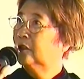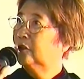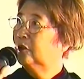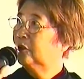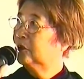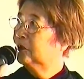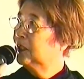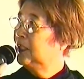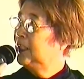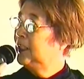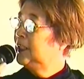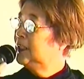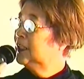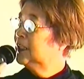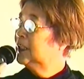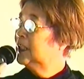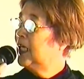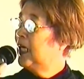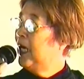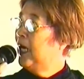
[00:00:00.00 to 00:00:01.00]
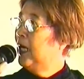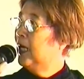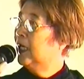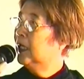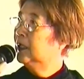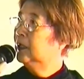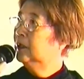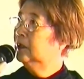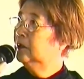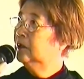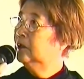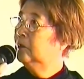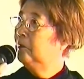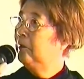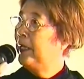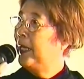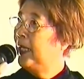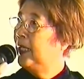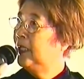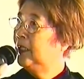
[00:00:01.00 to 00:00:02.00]
called Is God
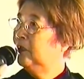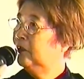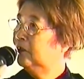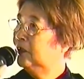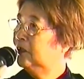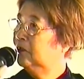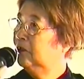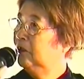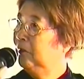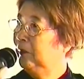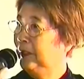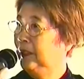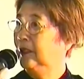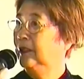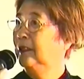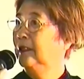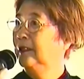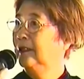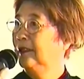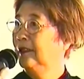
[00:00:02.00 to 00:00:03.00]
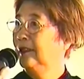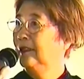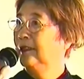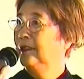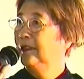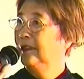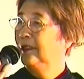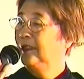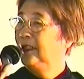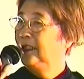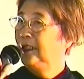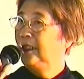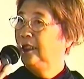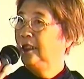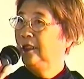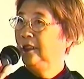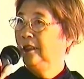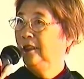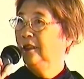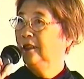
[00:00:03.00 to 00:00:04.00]
Man or Woman?
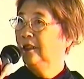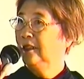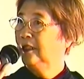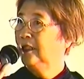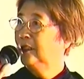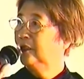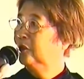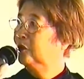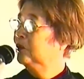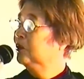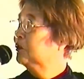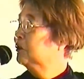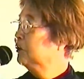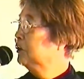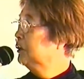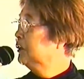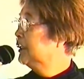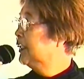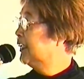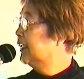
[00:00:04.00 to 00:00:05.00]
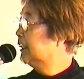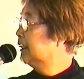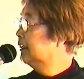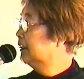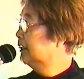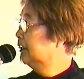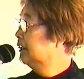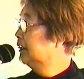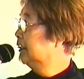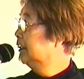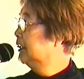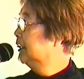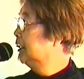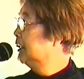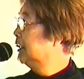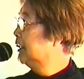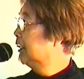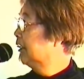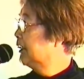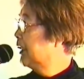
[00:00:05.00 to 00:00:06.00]
He concluded
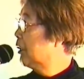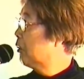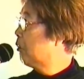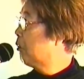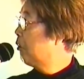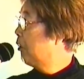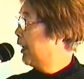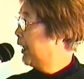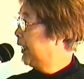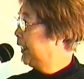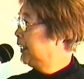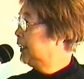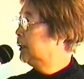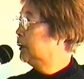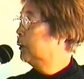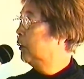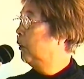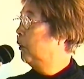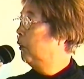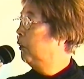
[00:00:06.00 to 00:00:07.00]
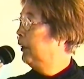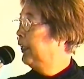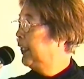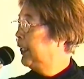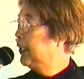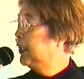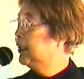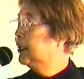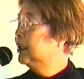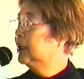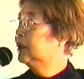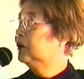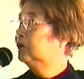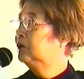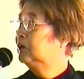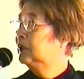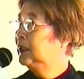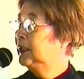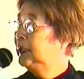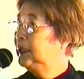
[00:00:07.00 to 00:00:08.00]
that
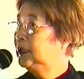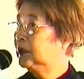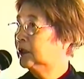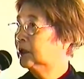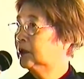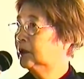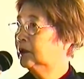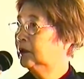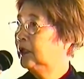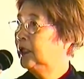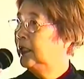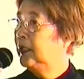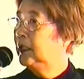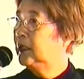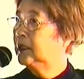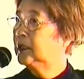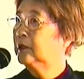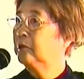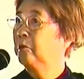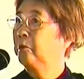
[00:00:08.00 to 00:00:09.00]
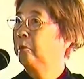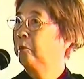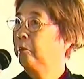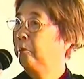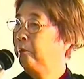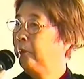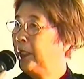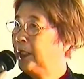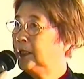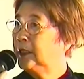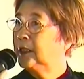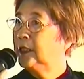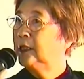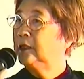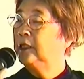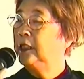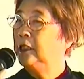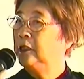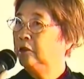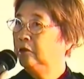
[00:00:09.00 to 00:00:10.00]
right-wing religion is
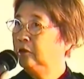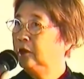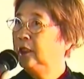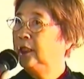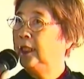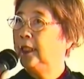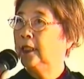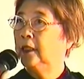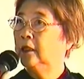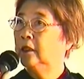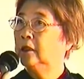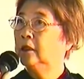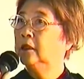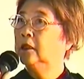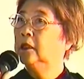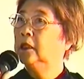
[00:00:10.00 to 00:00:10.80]
basic ingredient